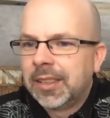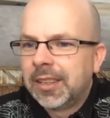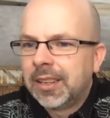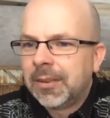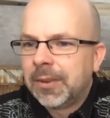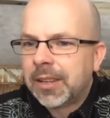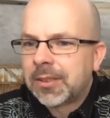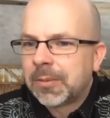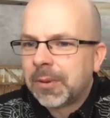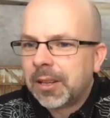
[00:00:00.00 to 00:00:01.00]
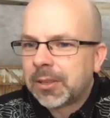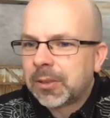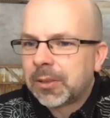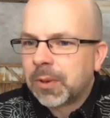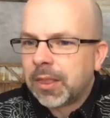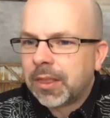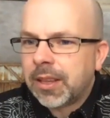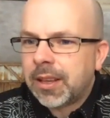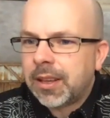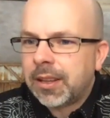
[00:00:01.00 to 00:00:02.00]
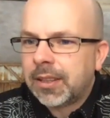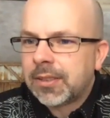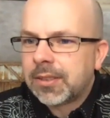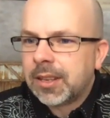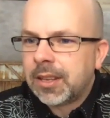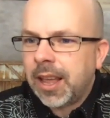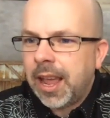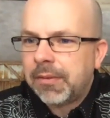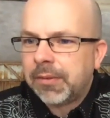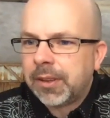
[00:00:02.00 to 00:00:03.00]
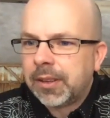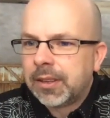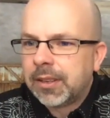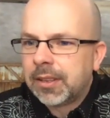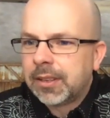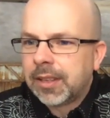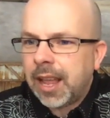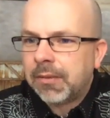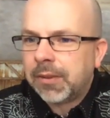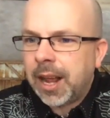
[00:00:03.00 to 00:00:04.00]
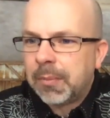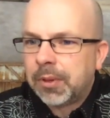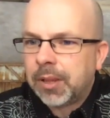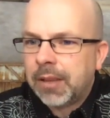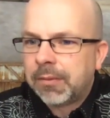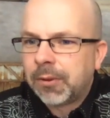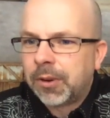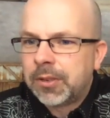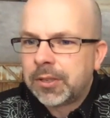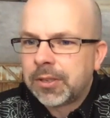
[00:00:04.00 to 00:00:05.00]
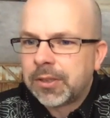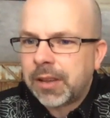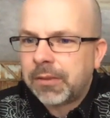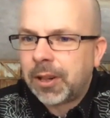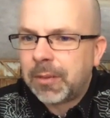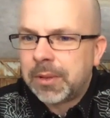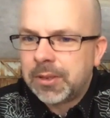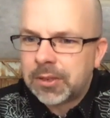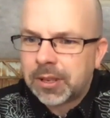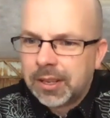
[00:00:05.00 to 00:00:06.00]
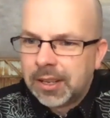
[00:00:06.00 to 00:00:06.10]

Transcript: And we got someone else with, uh, let's see, half, half an apple, half an orange, and seven almonds.